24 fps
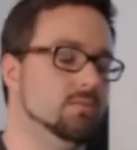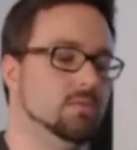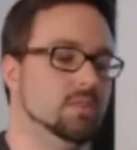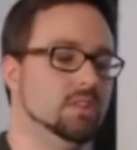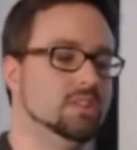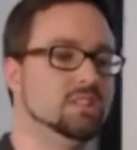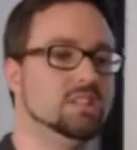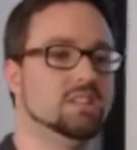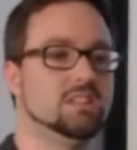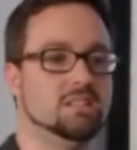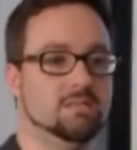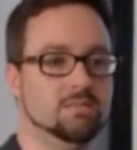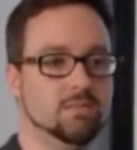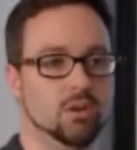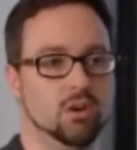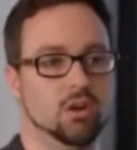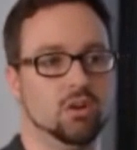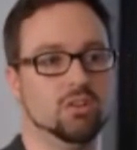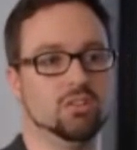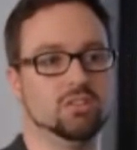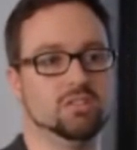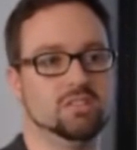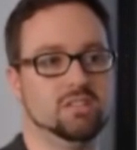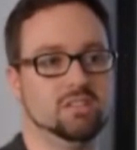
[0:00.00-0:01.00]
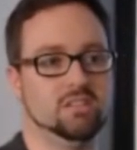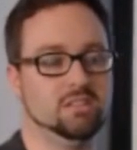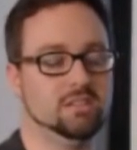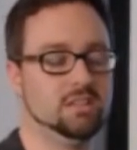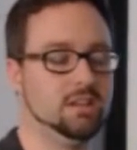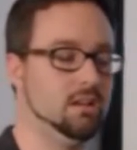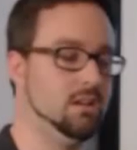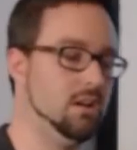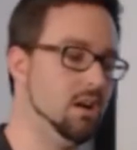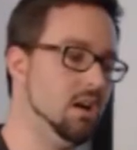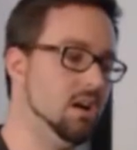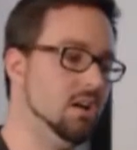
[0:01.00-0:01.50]
system calls and
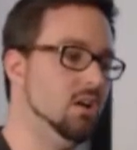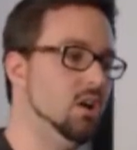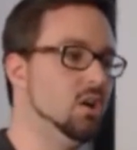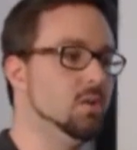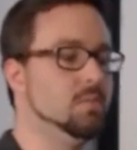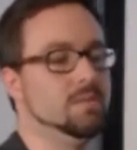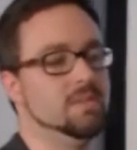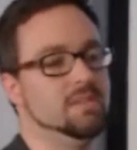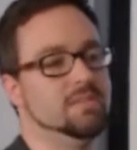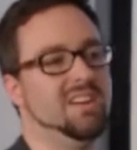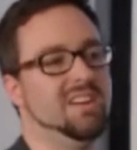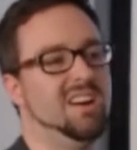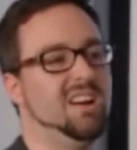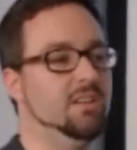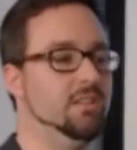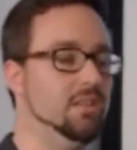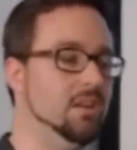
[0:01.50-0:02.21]
say, open the file.